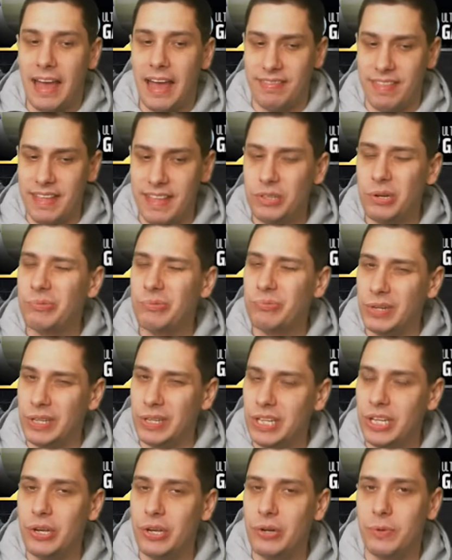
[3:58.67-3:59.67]
I think the
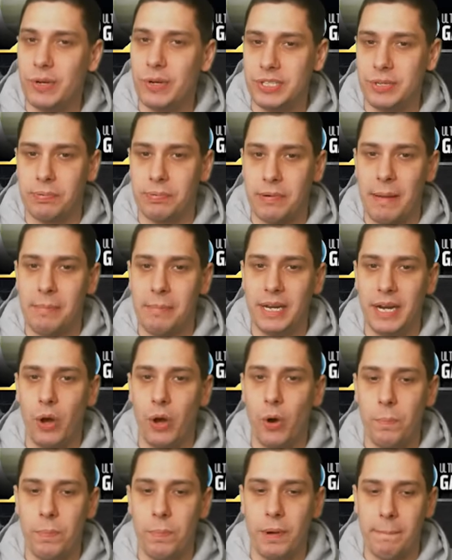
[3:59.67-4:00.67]
really good ones are probably
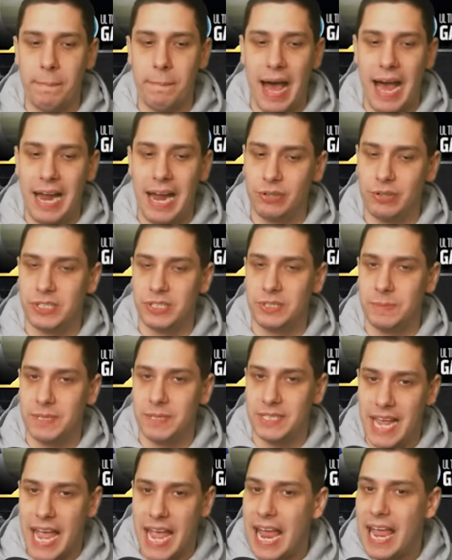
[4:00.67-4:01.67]
going to open up on
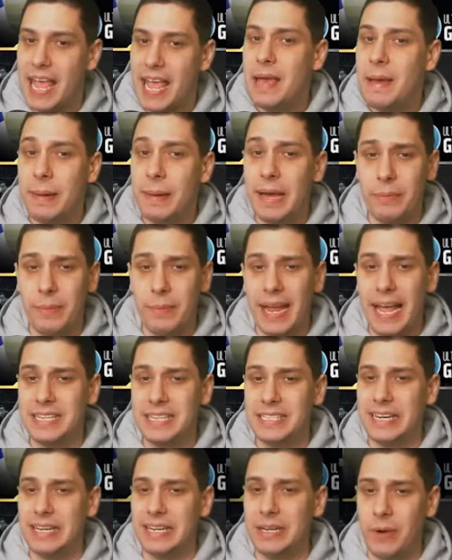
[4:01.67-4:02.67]
Christmas Day. By the way, guys, I